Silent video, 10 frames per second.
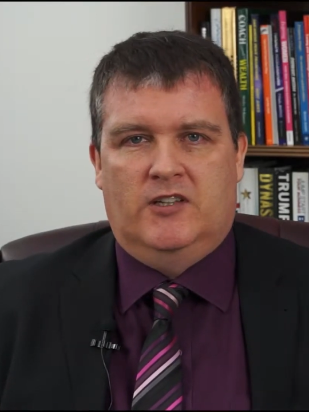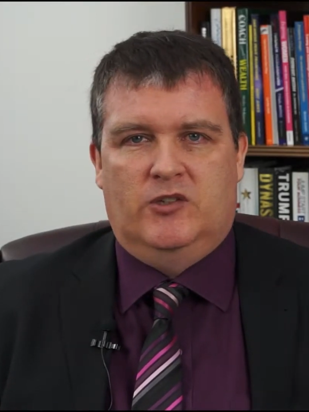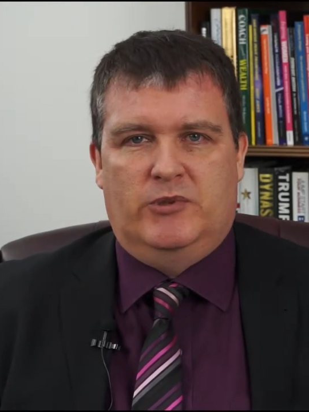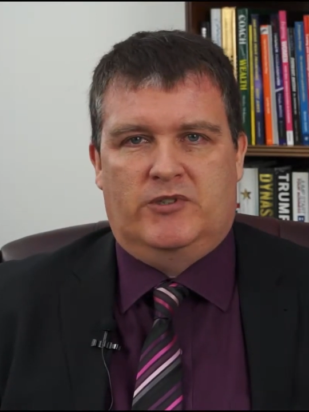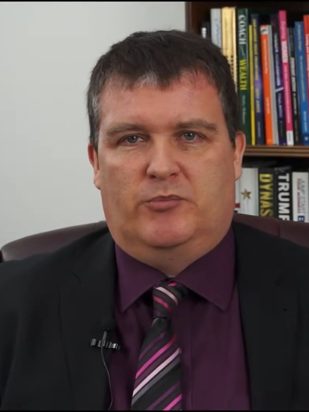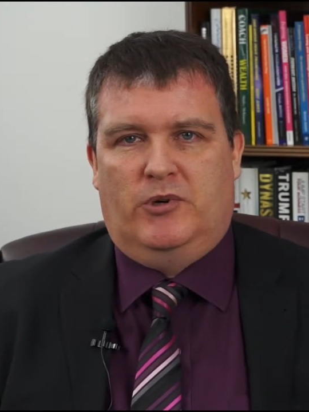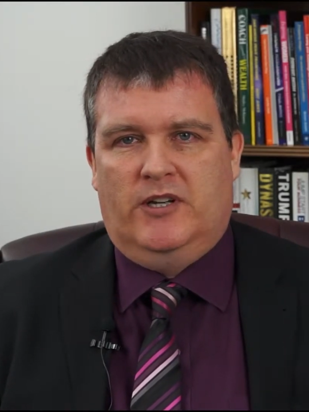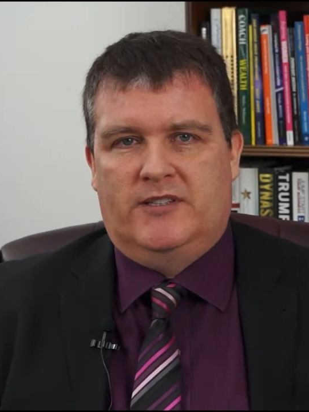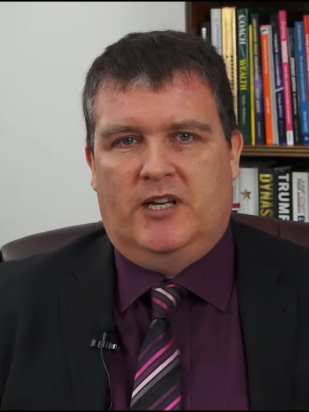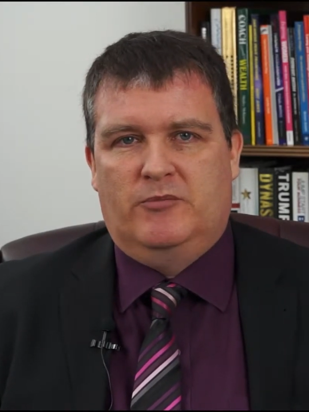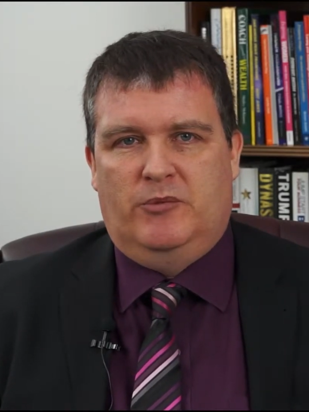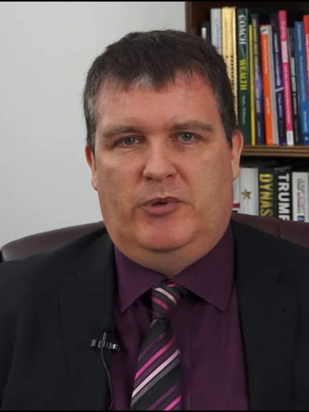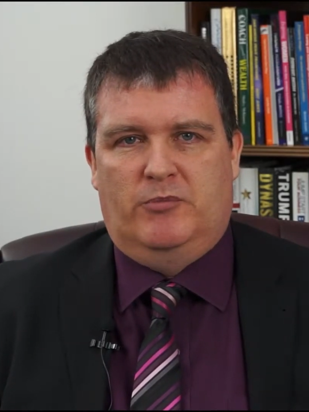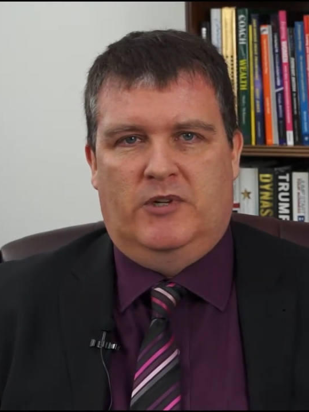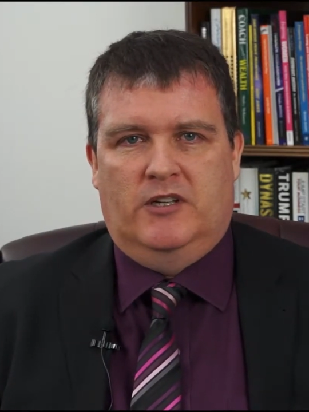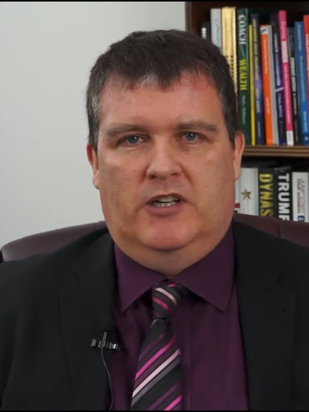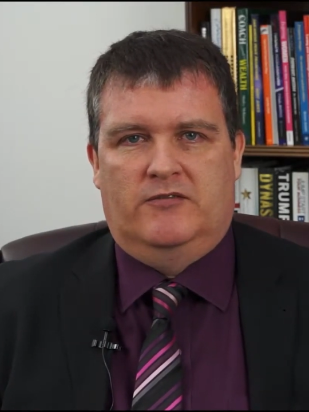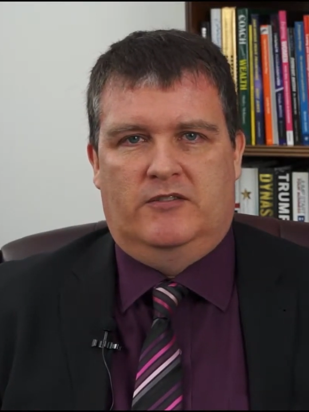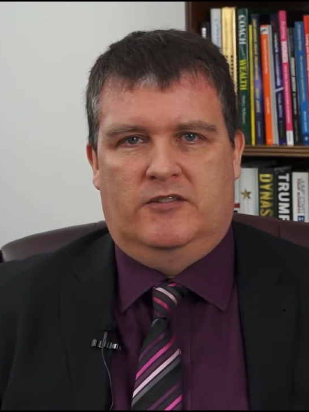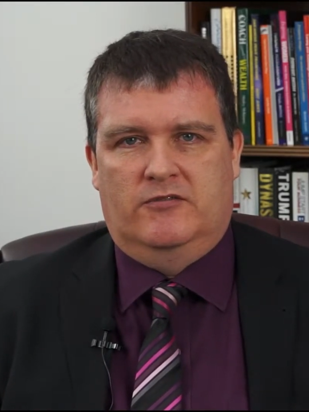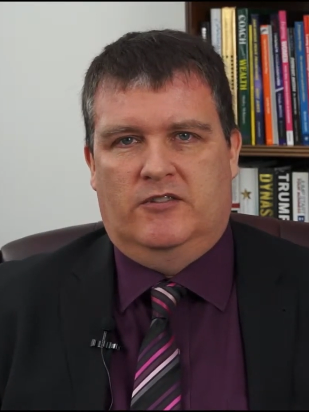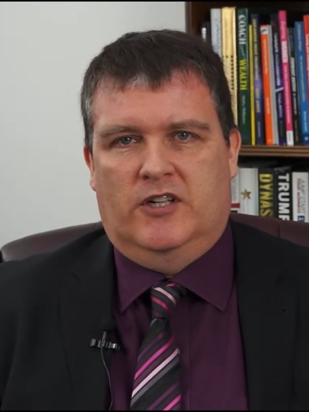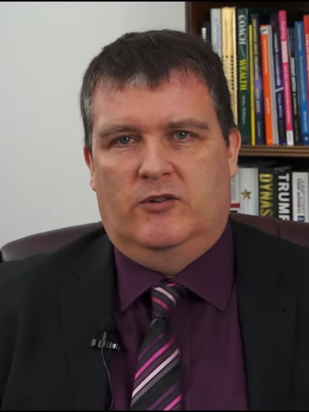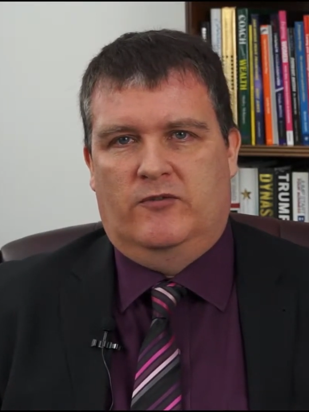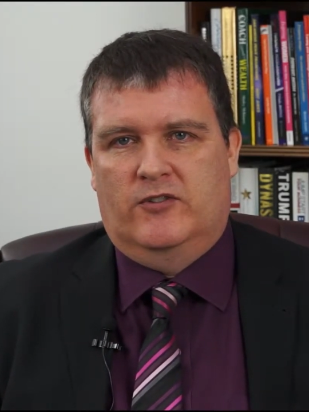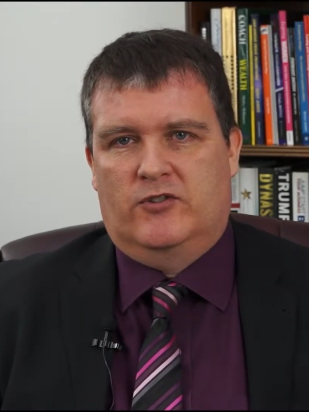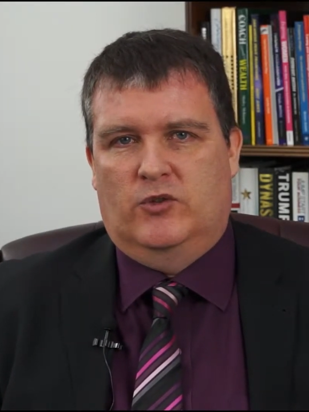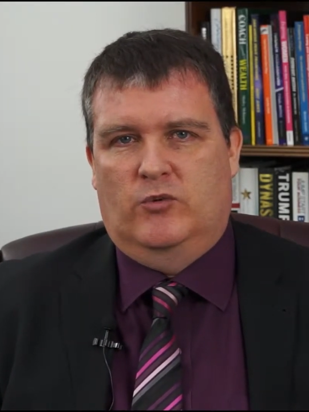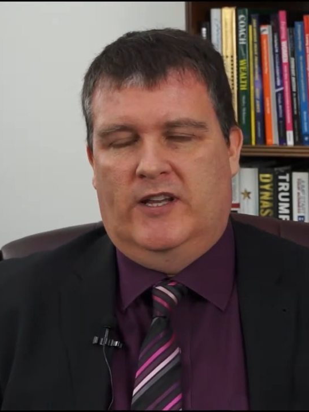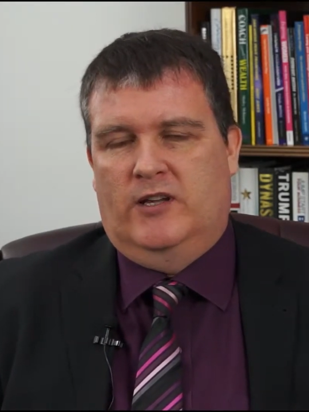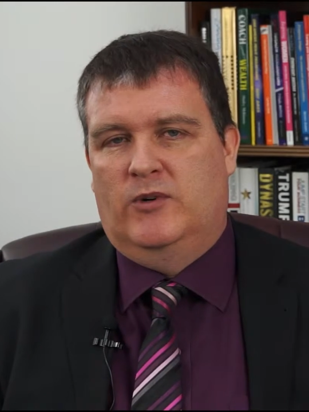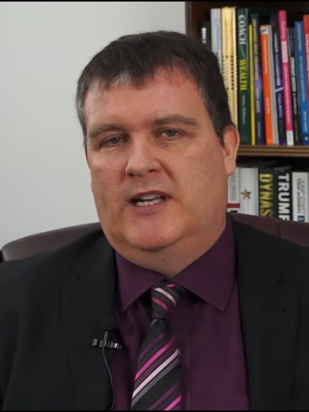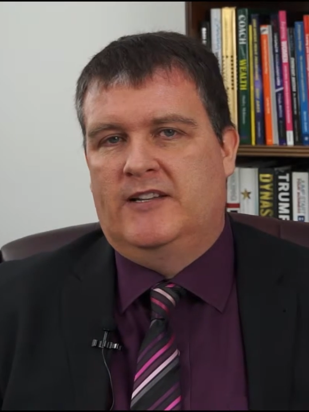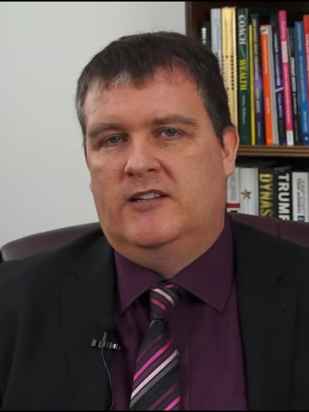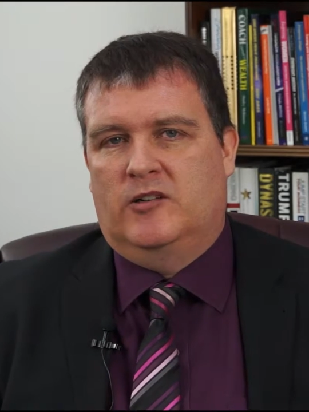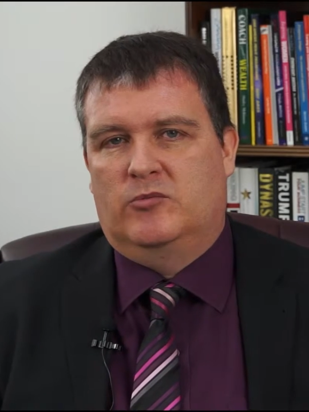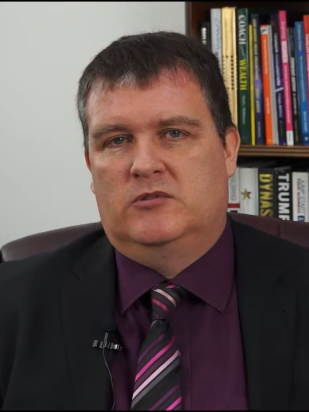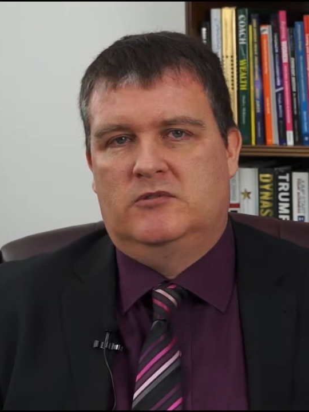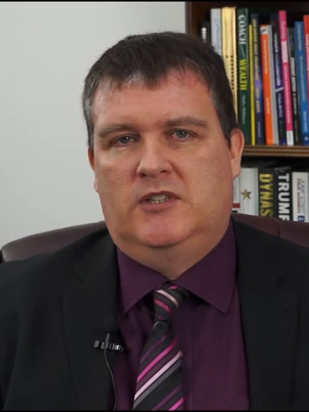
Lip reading: You'd be surprised how many people in life do not know for sure where they will end up.